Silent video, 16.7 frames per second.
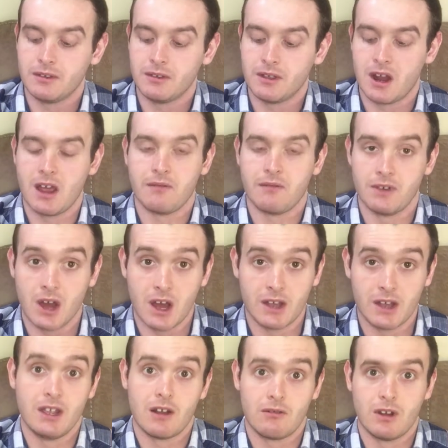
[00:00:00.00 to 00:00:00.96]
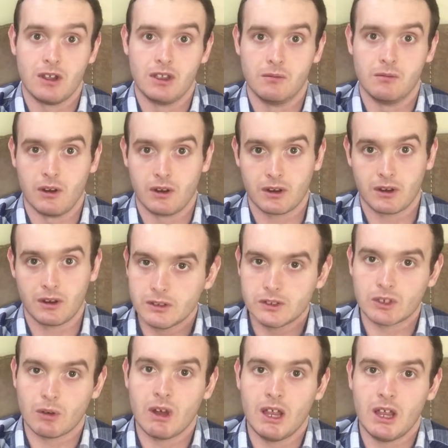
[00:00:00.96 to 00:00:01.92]
that I have not yet read the book.
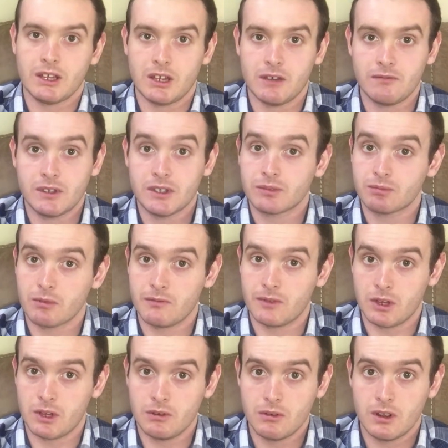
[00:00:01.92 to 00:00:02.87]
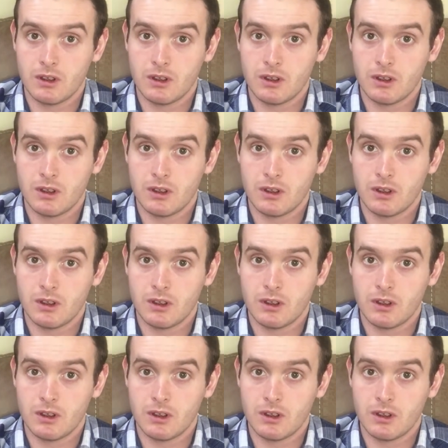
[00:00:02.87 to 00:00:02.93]
So while I give this review,